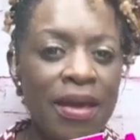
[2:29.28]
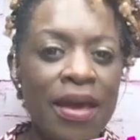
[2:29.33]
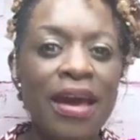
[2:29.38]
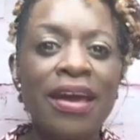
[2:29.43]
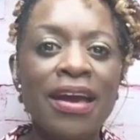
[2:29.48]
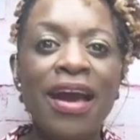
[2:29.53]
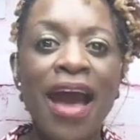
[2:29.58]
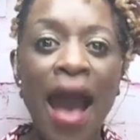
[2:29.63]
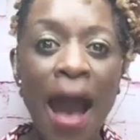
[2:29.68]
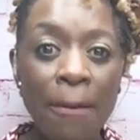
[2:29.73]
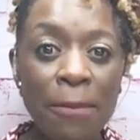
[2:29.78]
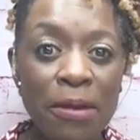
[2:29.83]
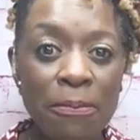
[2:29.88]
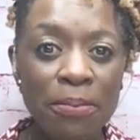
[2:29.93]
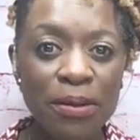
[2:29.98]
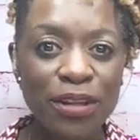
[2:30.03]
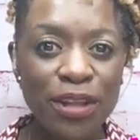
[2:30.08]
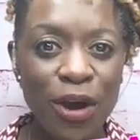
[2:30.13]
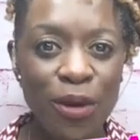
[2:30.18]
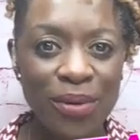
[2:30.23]
Comment
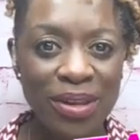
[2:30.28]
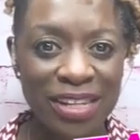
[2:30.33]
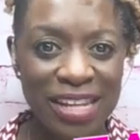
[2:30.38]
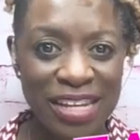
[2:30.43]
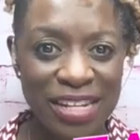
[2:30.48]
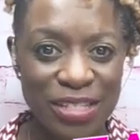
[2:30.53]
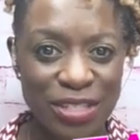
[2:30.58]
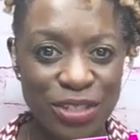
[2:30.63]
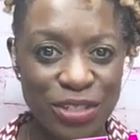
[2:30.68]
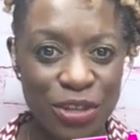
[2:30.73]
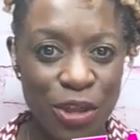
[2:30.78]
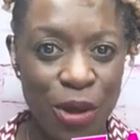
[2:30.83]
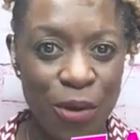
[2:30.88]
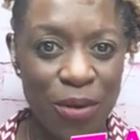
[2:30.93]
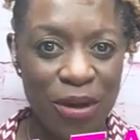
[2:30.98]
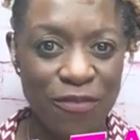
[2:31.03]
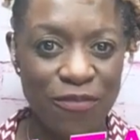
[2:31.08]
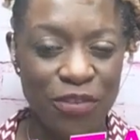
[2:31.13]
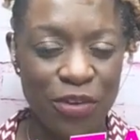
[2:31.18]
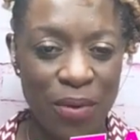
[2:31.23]
below and let us know
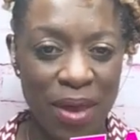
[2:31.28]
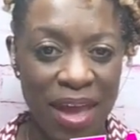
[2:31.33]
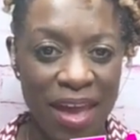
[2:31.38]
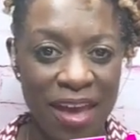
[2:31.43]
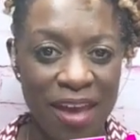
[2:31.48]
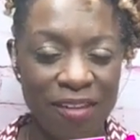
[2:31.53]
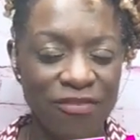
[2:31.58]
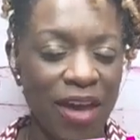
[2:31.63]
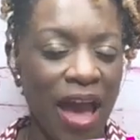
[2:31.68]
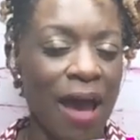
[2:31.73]
if you have.